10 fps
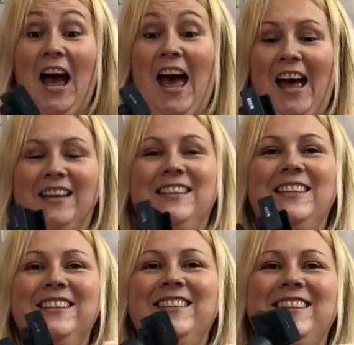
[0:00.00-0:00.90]

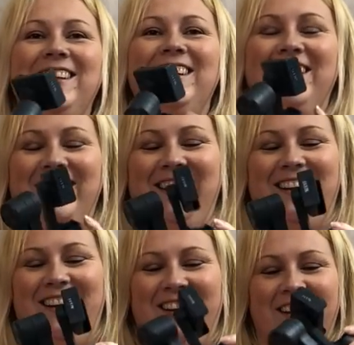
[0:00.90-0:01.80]

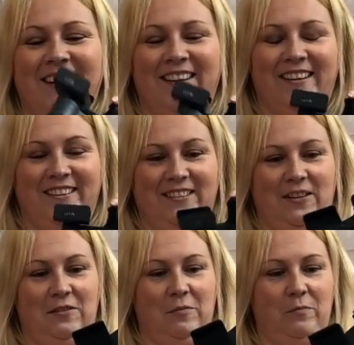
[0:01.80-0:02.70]
Ah!
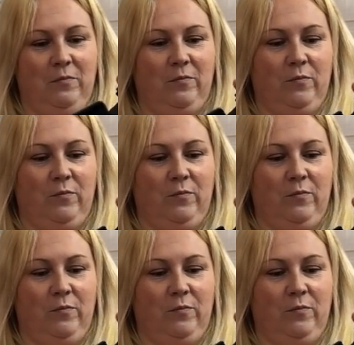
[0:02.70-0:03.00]
So I'm